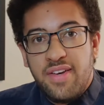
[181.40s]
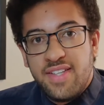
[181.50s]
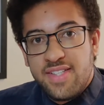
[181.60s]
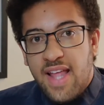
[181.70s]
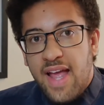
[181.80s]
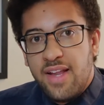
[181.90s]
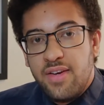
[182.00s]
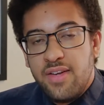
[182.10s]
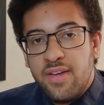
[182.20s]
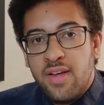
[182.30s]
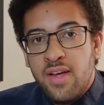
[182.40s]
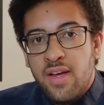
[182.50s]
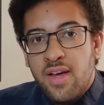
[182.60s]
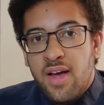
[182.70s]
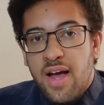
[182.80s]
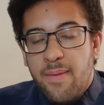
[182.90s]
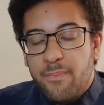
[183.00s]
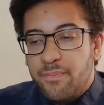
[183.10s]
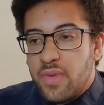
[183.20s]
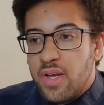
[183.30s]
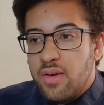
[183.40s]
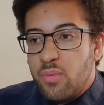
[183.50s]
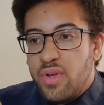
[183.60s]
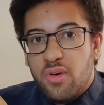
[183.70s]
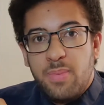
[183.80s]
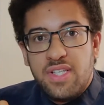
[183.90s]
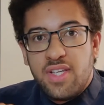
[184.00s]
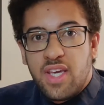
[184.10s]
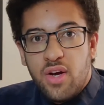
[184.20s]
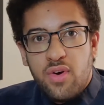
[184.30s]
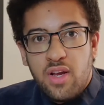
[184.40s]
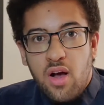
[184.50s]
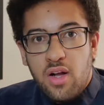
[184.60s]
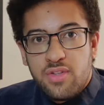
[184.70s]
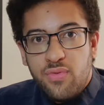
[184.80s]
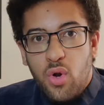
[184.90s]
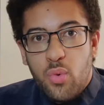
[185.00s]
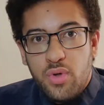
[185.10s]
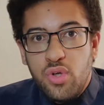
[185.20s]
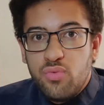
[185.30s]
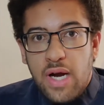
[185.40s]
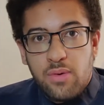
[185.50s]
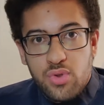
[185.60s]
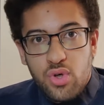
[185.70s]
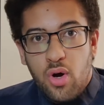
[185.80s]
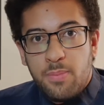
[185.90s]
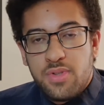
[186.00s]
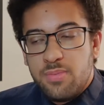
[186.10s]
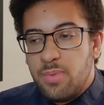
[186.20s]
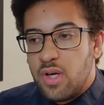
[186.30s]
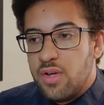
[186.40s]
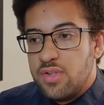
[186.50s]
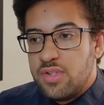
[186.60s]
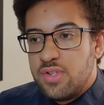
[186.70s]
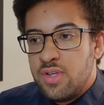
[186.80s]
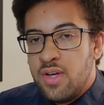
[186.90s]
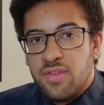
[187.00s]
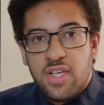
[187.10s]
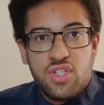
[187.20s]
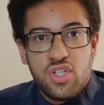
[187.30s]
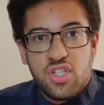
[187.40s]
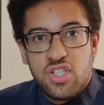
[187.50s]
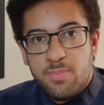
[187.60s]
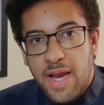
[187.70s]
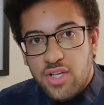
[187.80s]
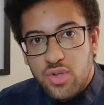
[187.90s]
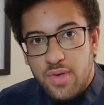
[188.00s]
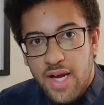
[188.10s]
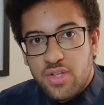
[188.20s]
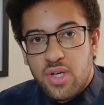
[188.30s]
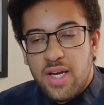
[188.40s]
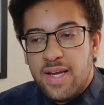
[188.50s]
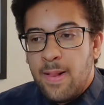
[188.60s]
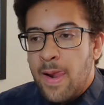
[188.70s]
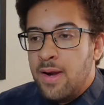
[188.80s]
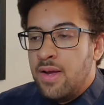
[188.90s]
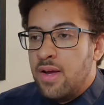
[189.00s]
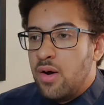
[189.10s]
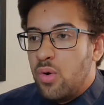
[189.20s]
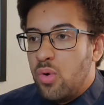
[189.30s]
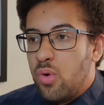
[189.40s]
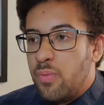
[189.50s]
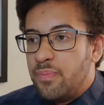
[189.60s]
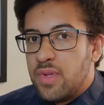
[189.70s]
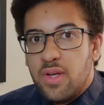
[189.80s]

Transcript: understand. Um, whether it be security guards following you round shops because they just suspect you naturally, or